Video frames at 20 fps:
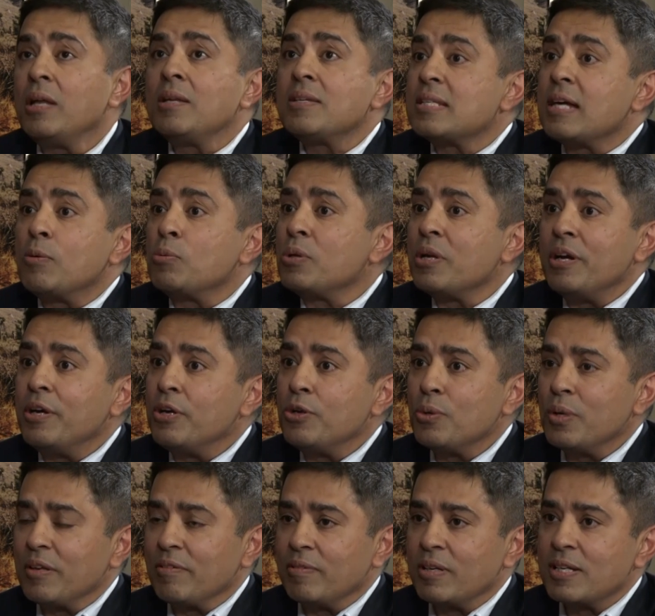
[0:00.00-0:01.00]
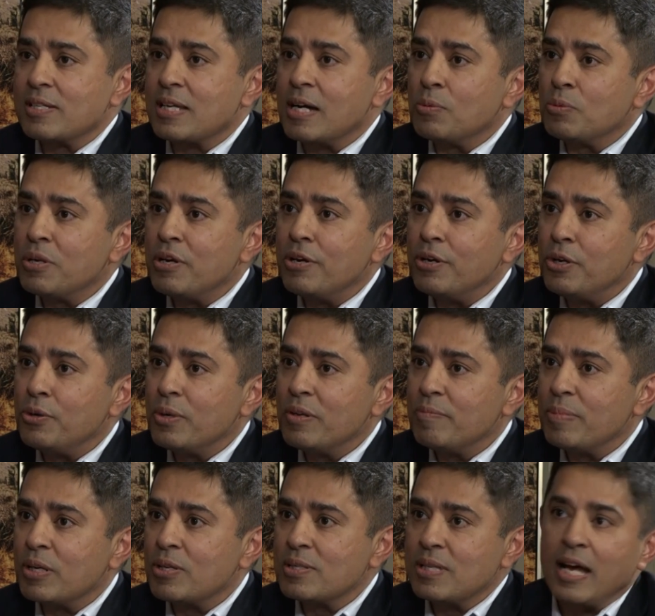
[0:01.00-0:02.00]
it is counterintuitive. It is
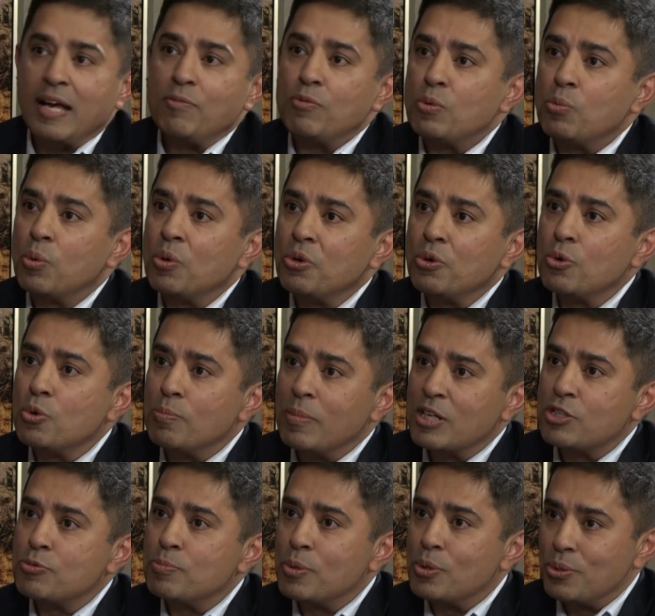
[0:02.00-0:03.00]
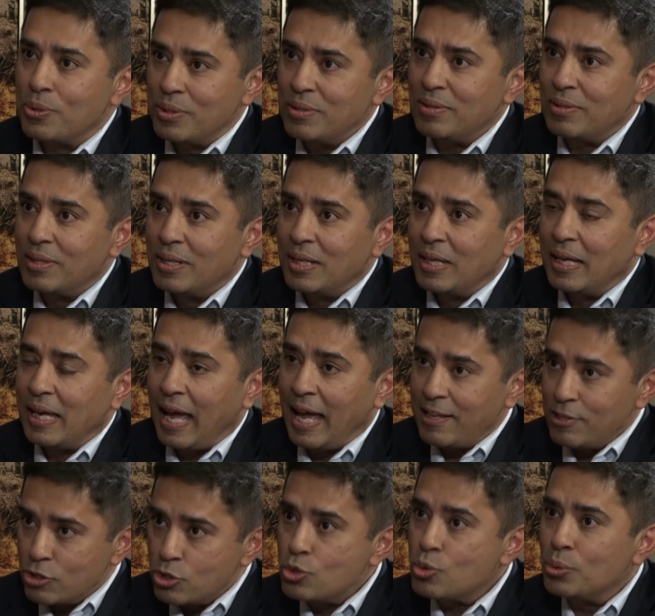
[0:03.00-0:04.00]
counterintuitive because I would want to do much more yeah.
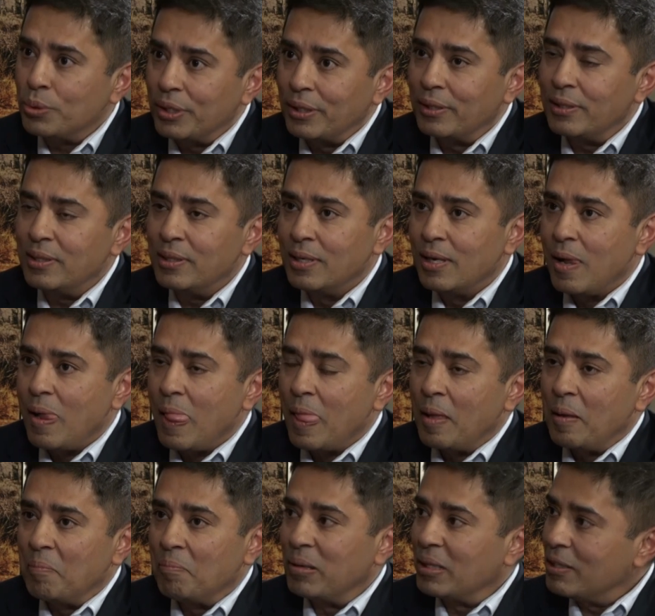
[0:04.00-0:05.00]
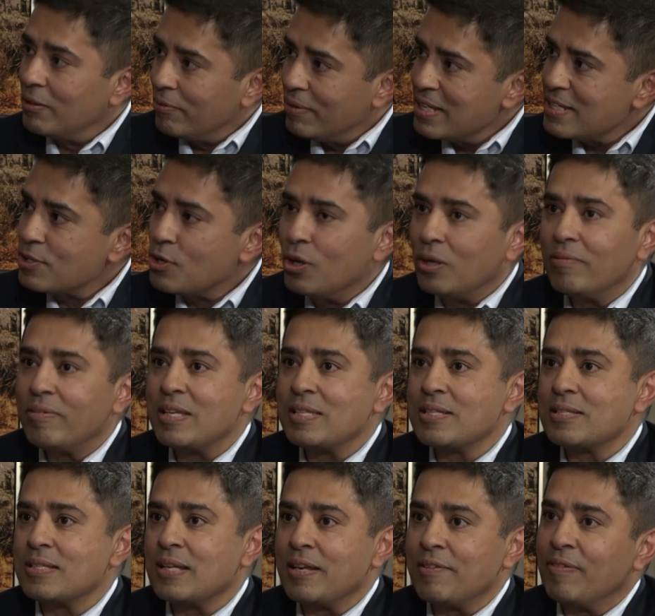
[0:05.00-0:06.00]
and sooner. But the risk
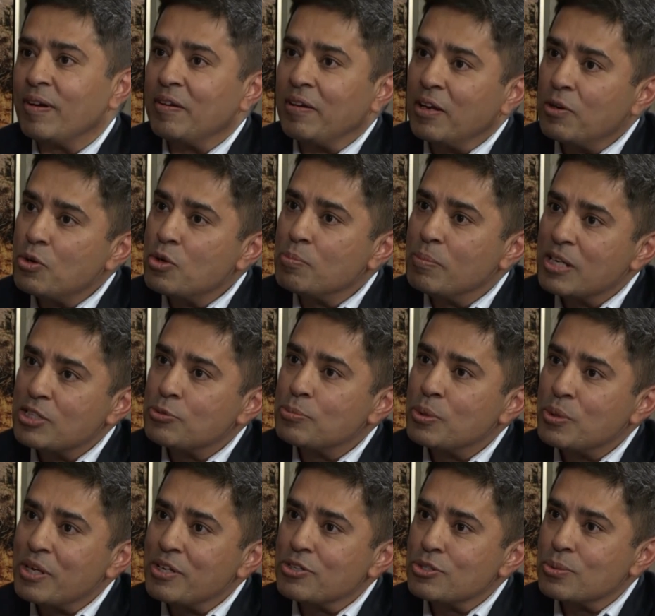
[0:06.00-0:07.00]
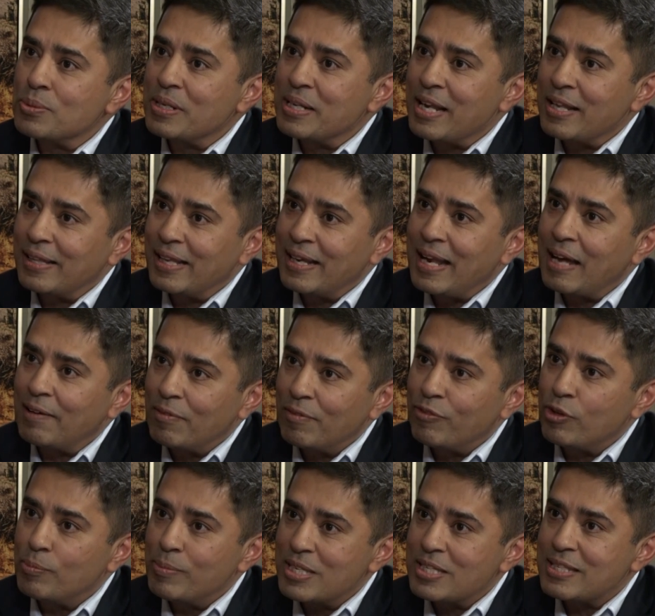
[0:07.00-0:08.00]
always is that if I try to do much more and sooner and then have a
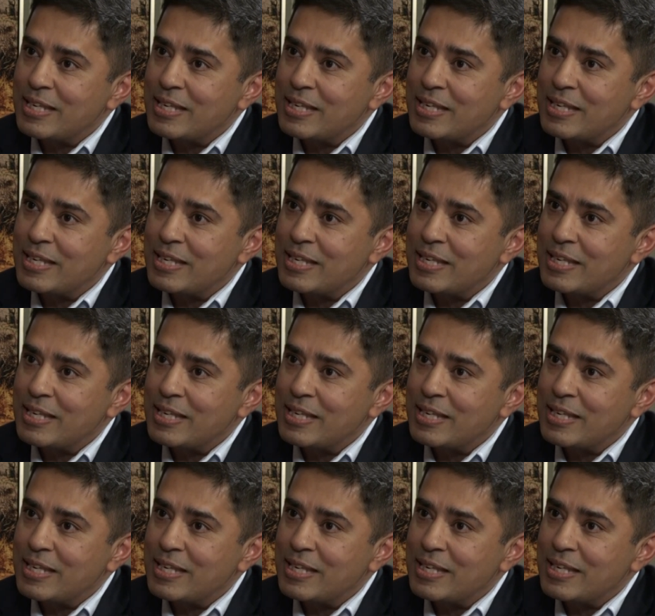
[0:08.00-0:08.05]
few